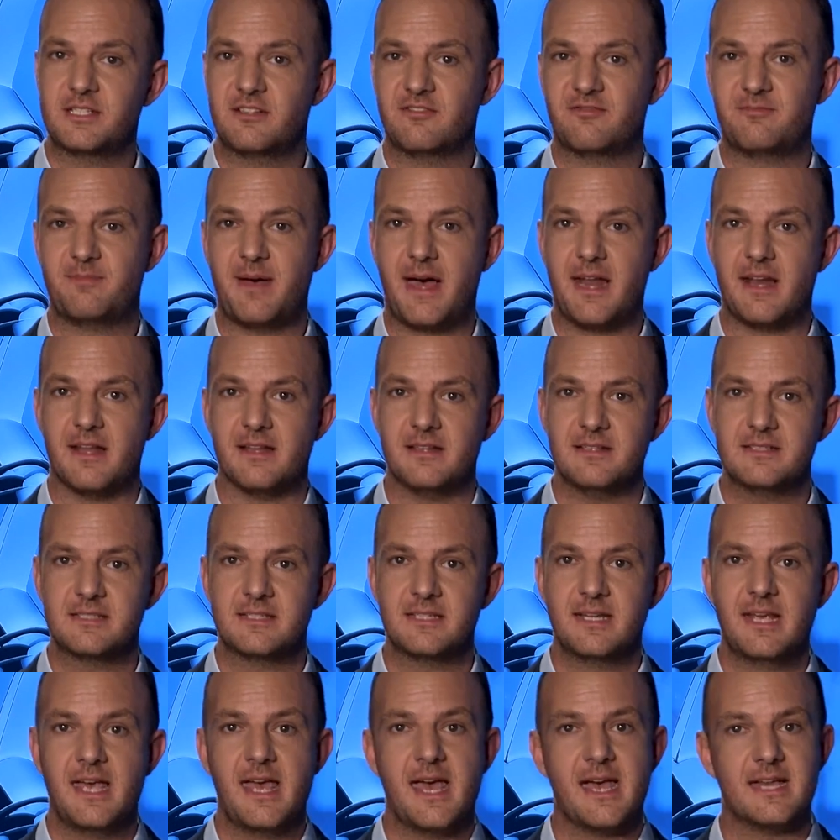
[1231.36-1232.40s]
of balance
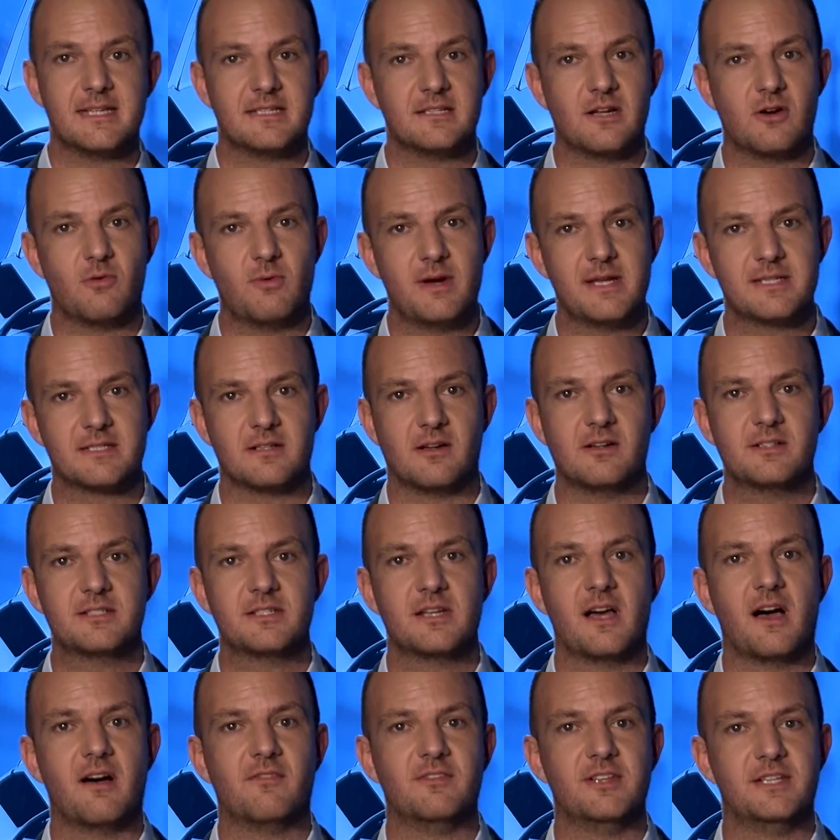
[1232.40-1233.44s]
as a
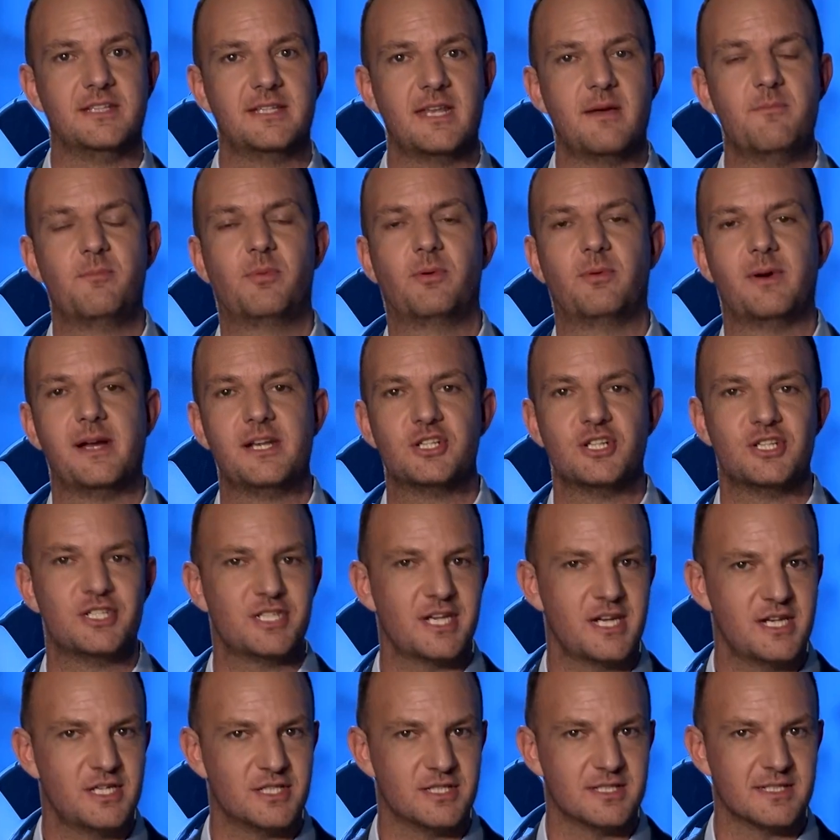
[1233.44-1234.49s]
result of the temperature
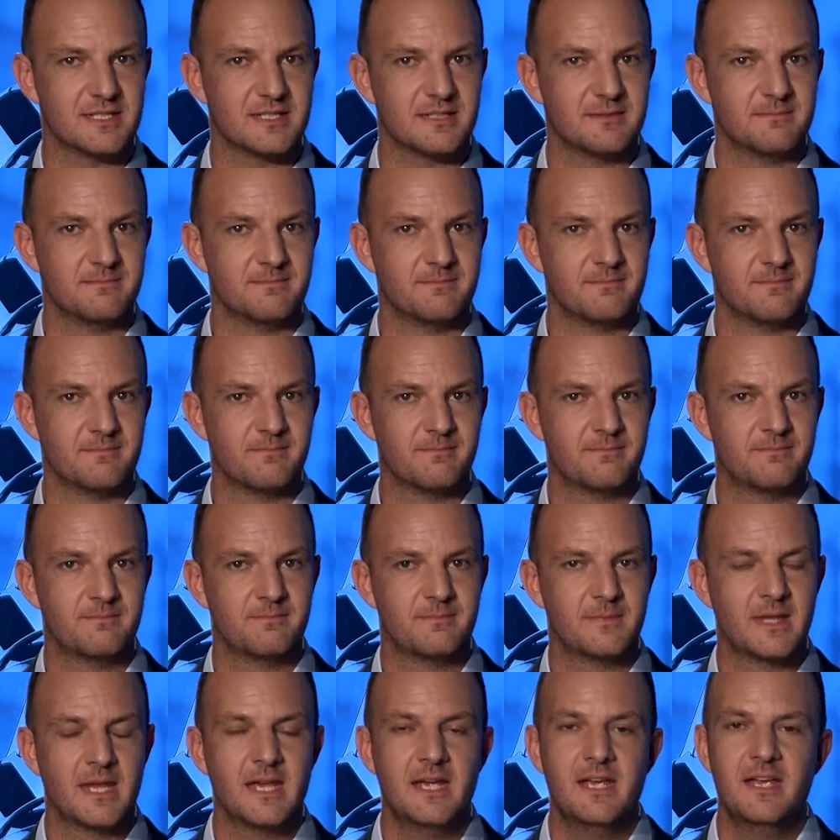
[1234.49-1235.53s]
changes.
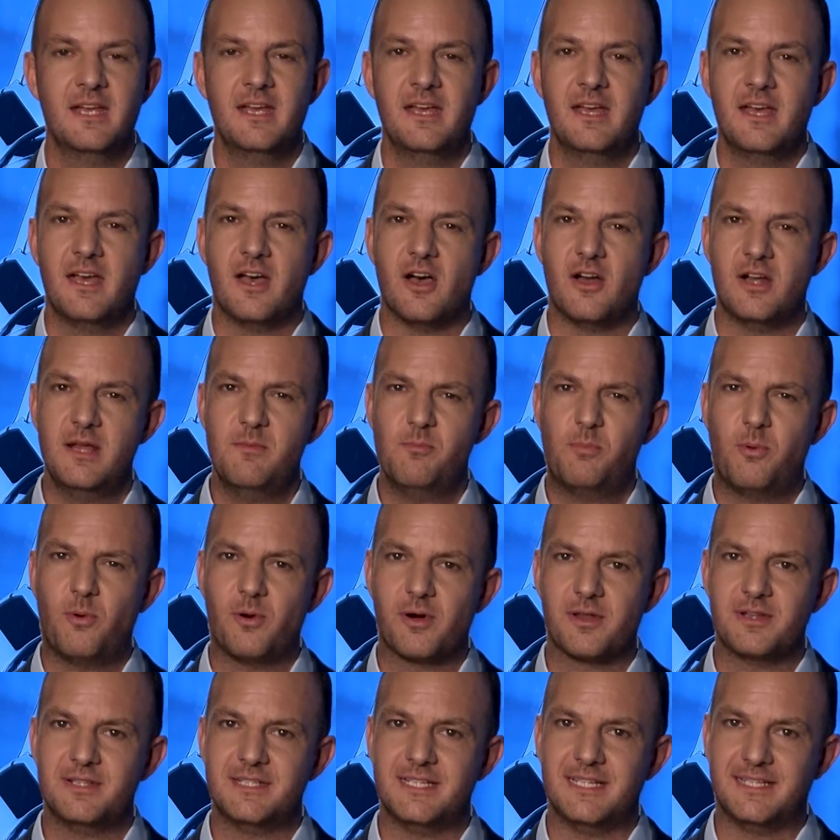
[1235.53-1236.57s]
An
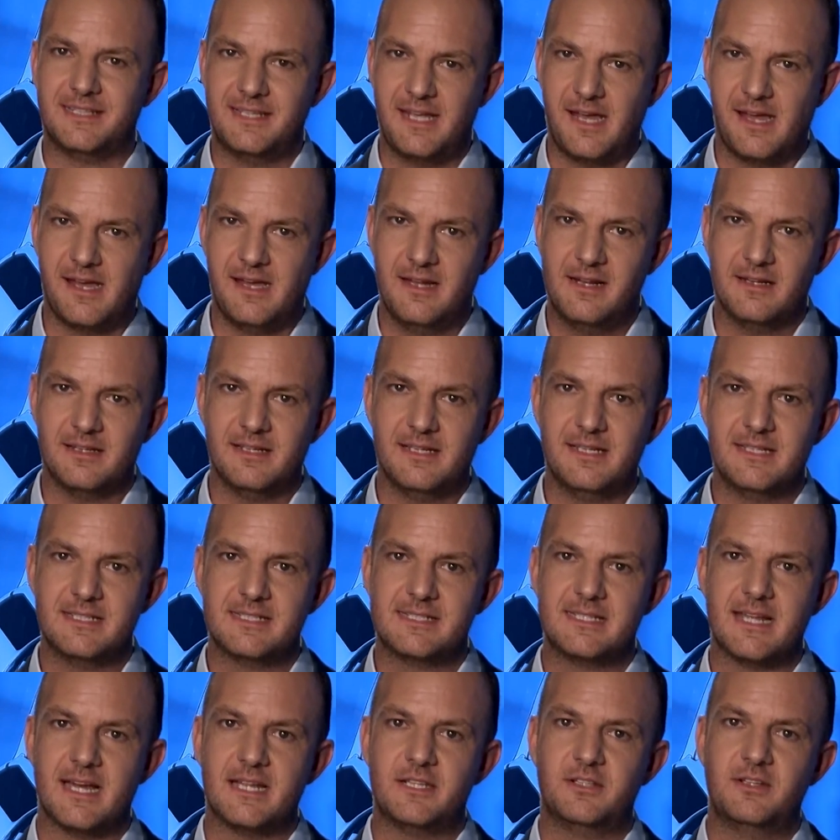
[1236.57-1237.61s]
important detail is
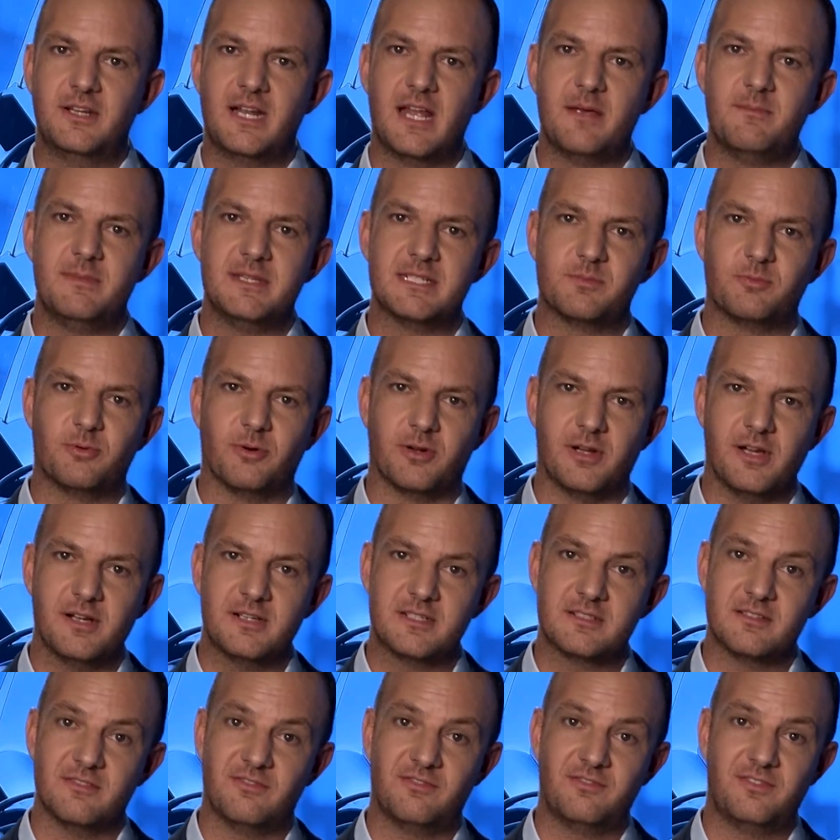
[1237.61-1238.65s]
that Delabie's
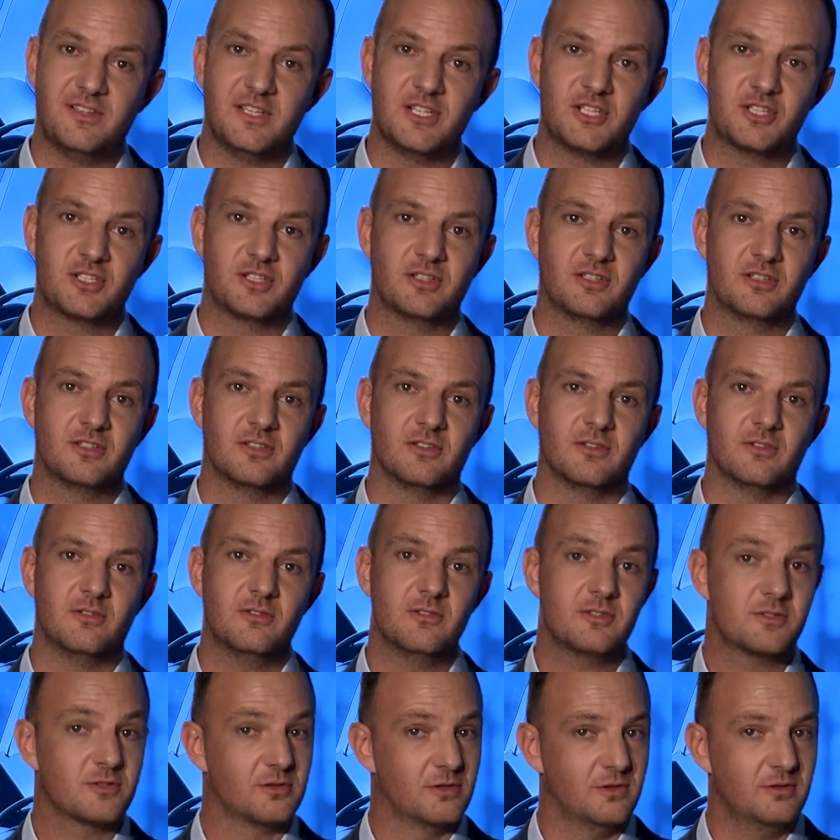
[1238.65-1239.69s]
products feature
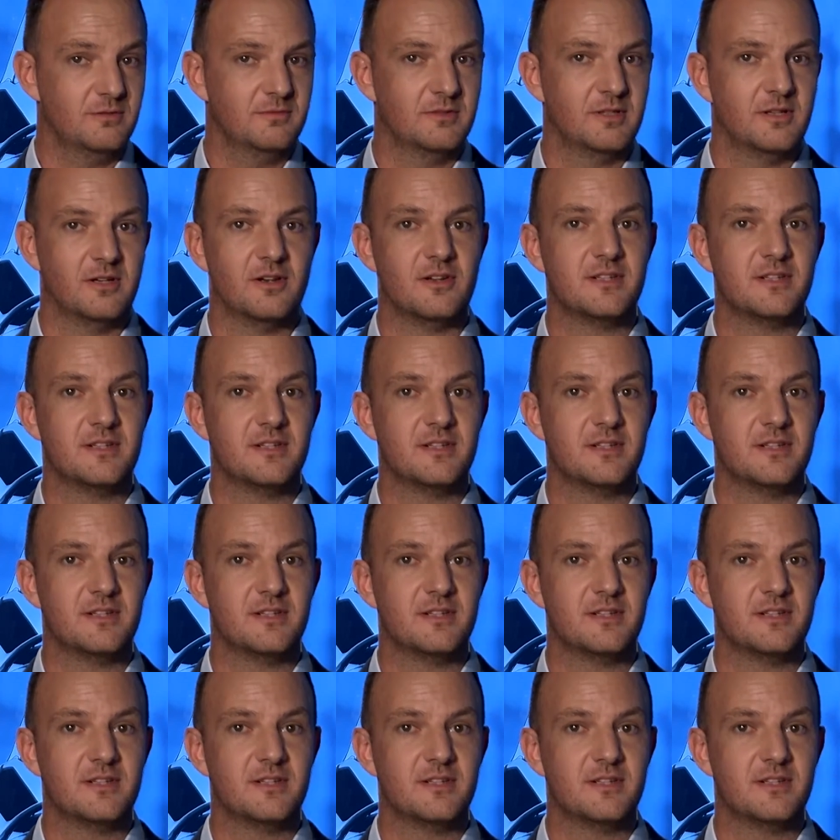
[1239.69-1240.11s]
also a